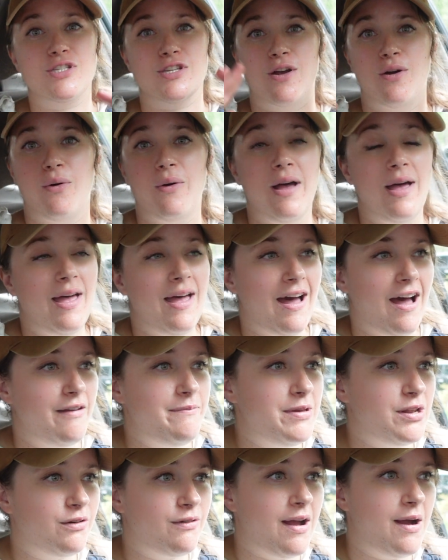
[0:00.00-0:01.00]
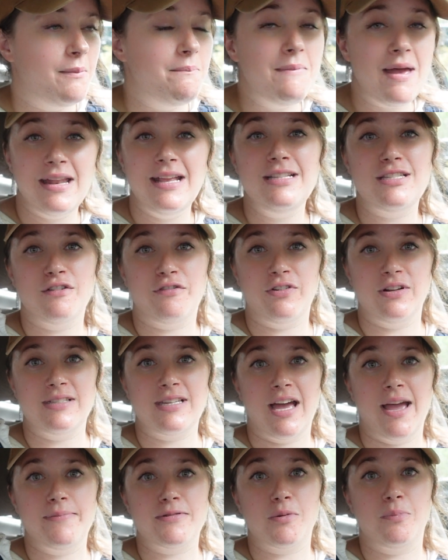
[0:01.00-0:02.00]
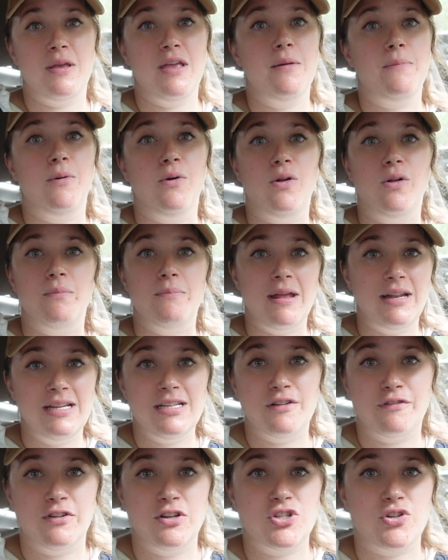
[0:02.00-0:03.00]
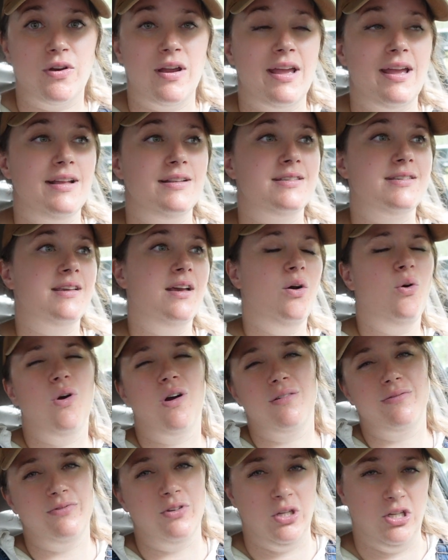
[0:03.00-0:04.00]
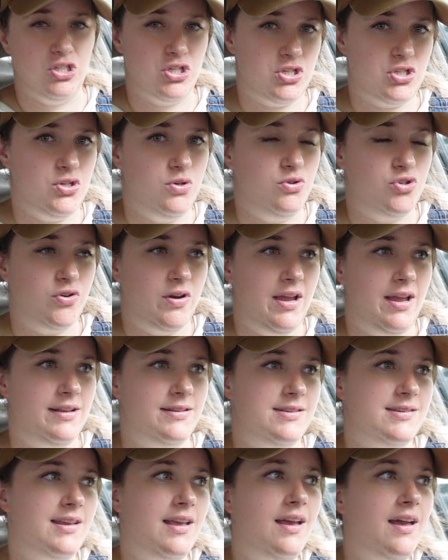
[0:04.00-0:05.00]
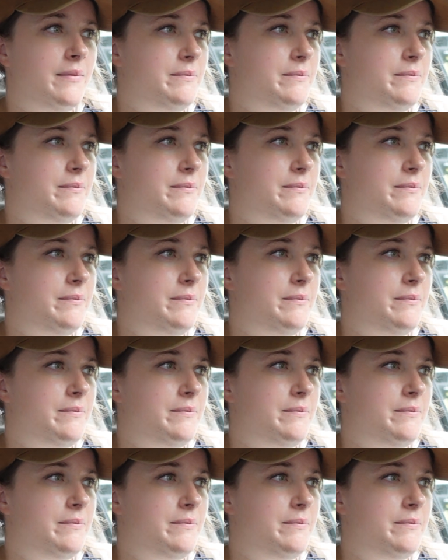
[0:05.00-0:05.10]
so I've been around many different types of people, many different trades, or really just 2 trades,